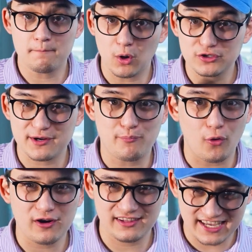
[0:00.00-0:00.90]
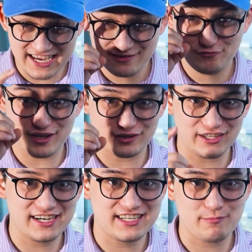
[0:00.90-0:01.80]
most importantly, their
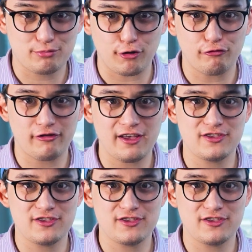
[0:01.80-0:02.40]
LinkedIn profile